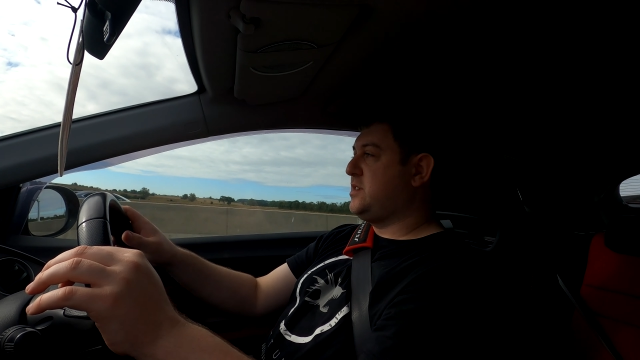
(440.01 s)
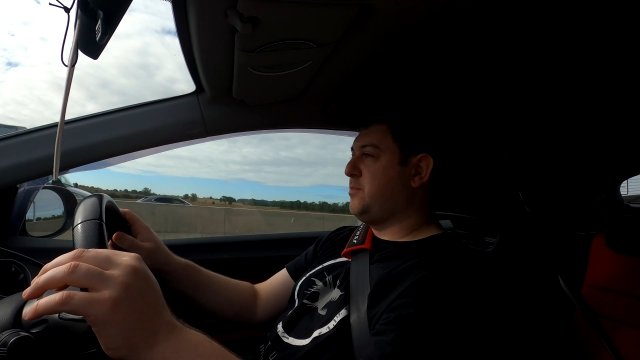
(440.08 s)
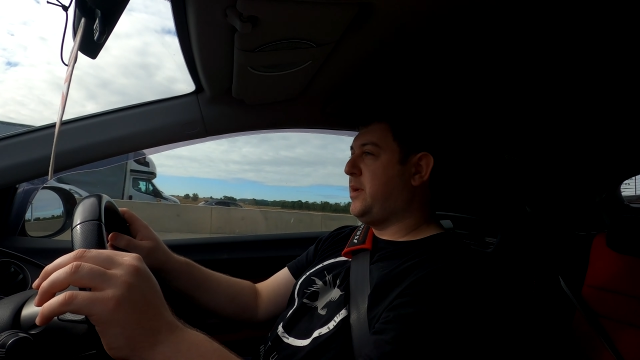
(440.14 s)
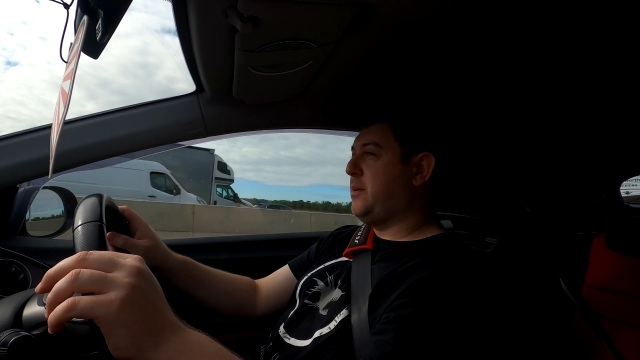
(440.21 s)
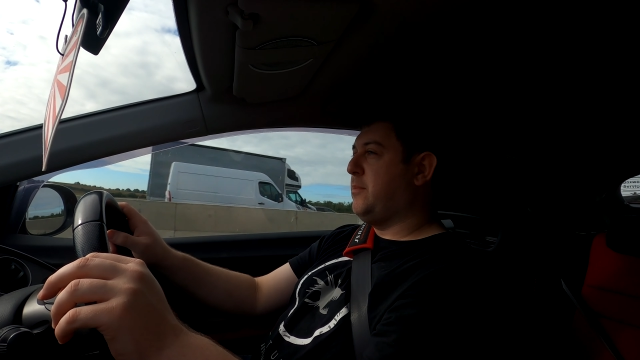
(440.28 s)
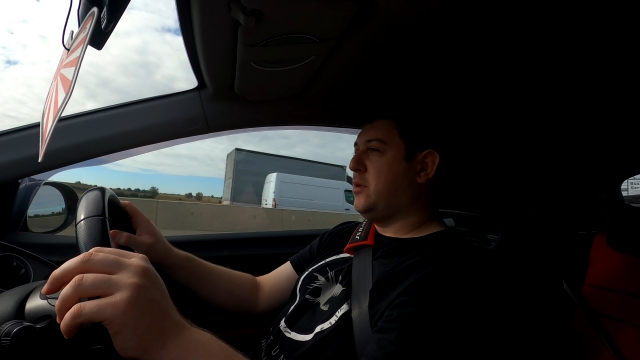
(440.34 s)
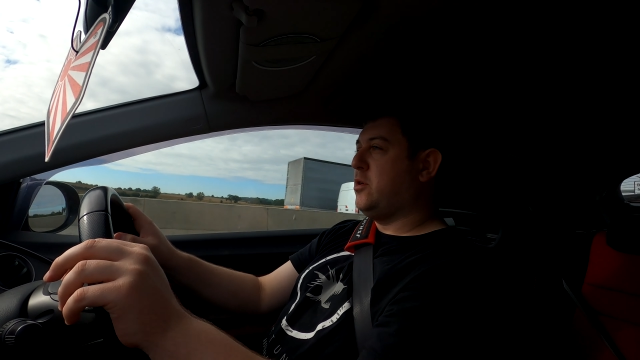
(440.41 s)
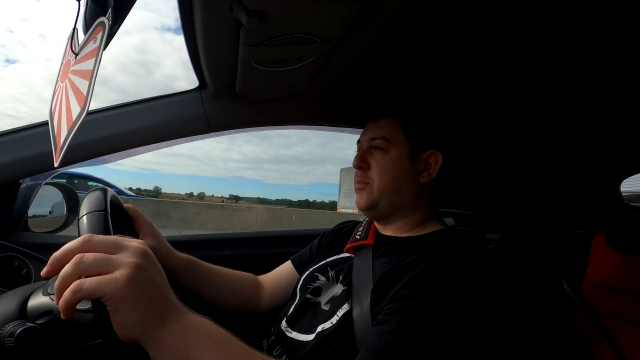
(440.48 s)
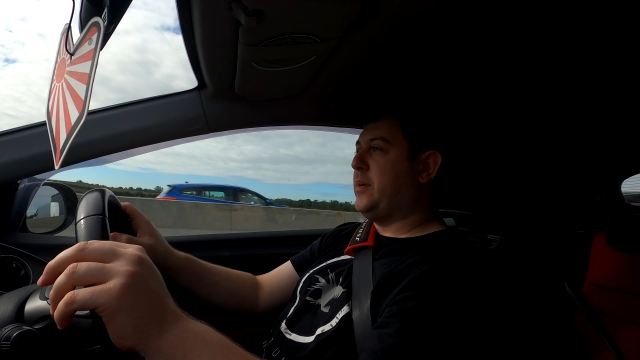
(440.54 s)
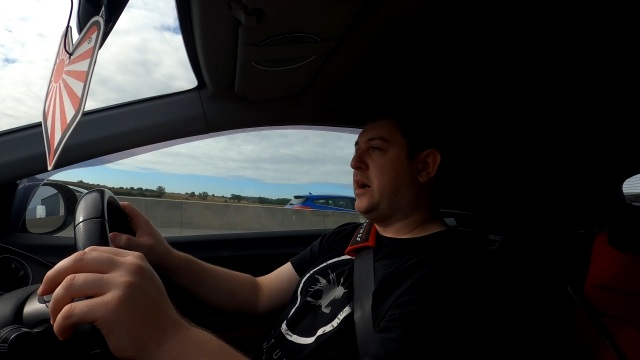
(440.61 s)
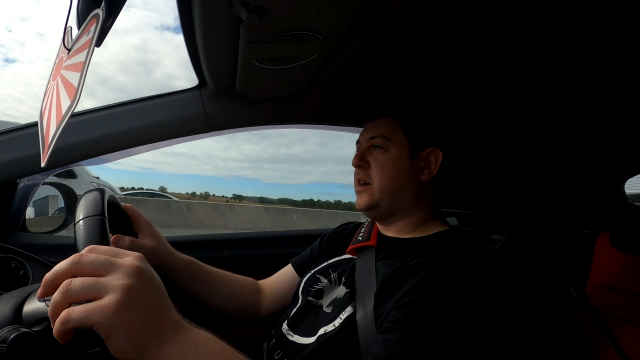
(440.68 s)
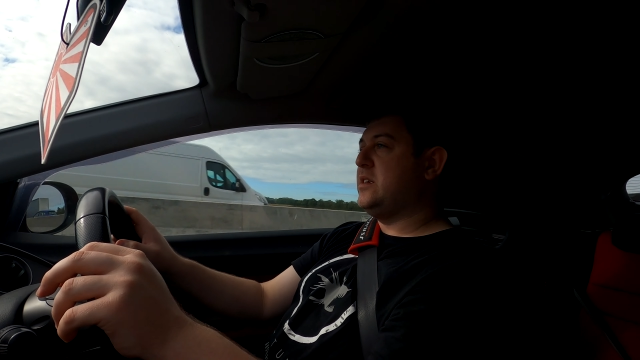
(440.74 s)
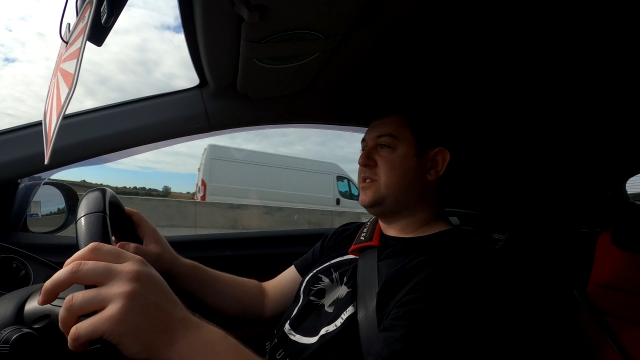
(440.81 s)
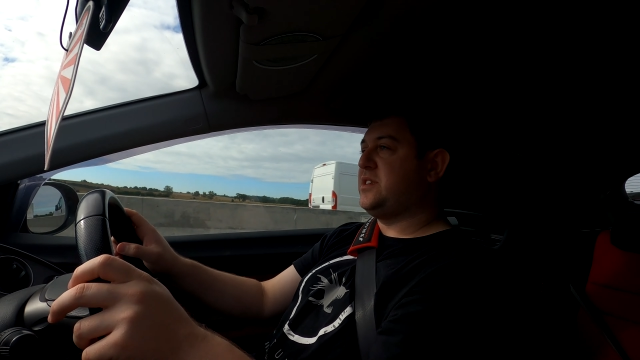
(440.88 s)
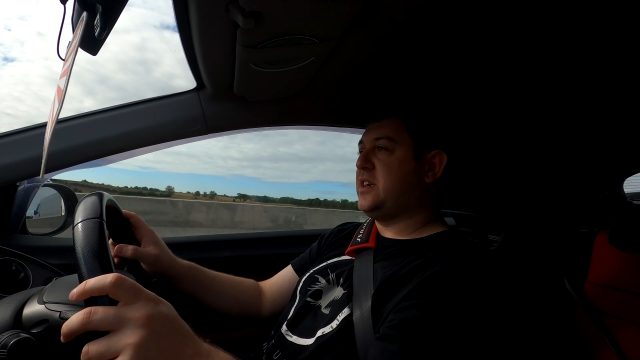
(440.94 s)
a bit more
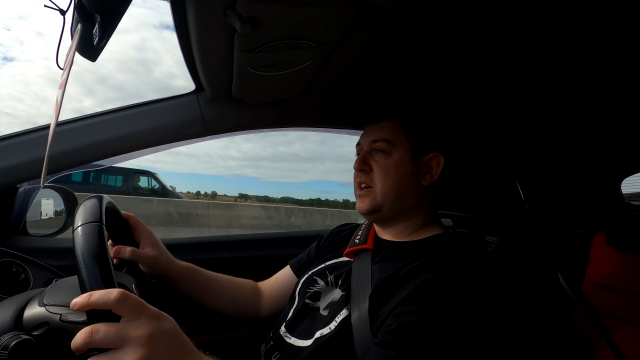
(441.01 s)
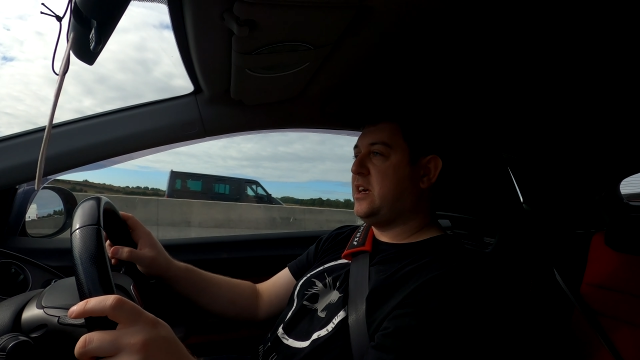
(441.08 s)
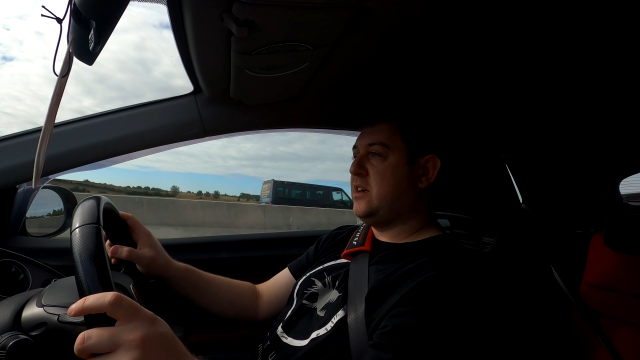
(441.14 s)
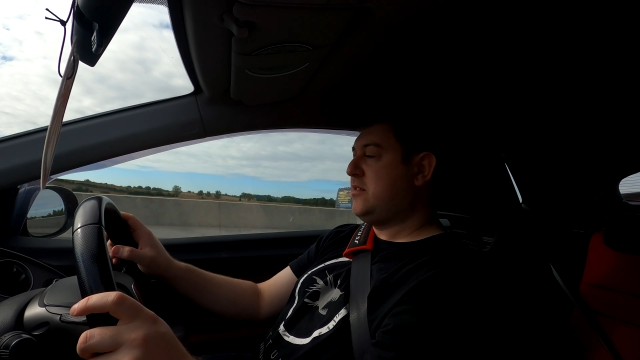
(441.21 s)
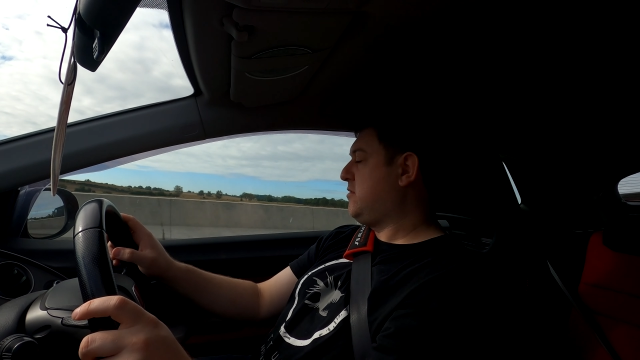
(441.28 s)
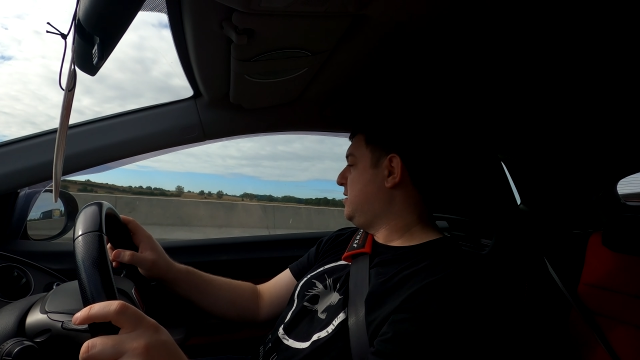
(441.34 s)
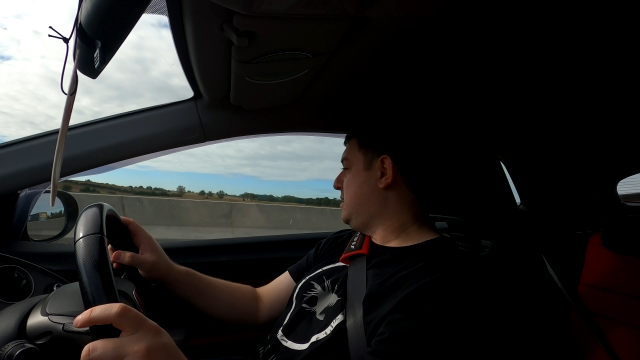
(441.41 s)
bitey.